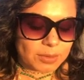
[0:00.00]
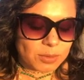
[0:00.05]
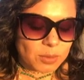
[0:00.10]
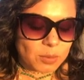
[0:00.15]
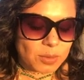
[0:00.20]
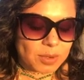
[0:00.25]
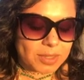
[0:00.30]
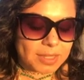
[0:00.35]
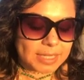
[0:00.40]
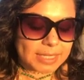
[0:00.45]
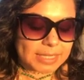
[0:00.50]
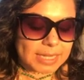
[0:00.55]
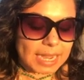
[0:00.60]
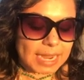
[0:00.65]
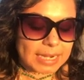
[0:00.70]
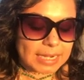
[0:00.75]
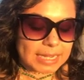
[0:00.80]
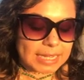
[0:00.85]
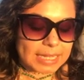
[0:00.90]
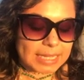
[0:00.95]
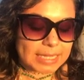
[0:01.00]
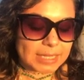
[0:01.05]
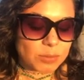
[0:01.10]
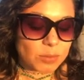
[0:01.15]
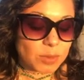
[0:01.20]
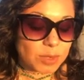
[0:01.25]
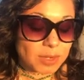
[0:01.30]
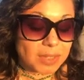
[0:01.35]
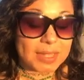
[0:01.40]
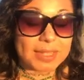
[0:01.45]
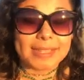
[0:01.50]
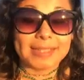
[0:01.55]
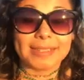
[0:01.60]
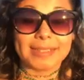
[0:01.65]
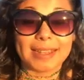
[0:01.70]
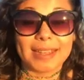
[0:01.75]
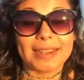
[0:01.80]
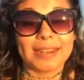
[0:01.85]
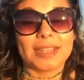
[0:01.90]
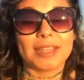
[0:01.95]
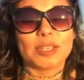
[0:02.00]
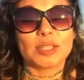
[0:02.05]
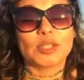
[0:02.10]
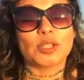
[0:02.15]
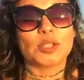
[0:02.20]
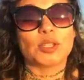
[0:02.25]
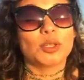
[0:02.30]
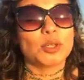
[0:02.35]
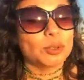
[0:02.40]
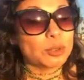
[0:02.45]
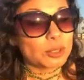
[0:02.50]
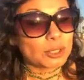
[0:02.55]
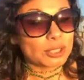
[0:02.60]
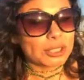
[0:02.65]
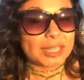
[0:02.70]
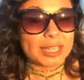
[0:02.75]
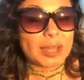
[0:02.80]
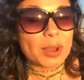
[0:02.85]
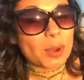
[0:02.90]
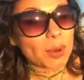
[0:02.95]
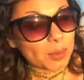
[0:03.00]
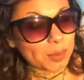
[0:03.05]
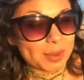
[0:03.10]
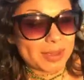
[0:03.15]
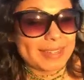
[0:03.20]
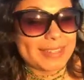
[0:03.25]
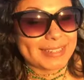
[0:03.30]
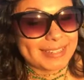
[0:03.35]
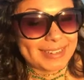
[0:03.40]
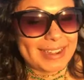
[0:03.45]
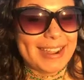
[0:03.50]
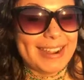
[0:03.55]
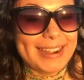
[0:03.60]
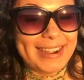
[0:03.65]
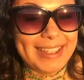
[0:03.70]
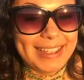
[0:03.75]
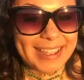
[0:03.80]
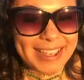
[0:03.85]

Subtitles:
where the sun is usually always shining.